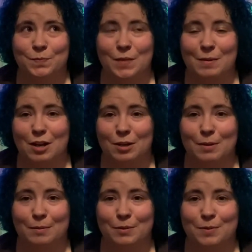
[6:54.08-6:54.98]
I'm not gonna be
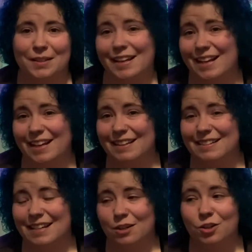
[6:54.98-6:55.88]
able to wear leggings
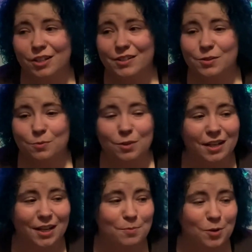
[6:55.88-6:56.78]
and hoodies to work
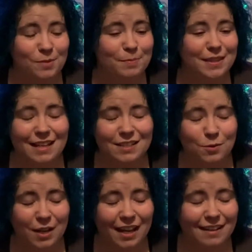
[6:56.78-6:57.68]
anymore, but that's
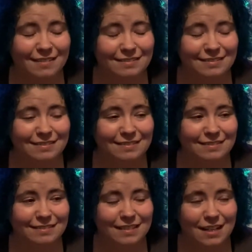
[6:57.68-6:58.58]
okay.
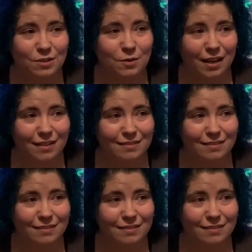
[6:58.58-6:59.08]
That's okay.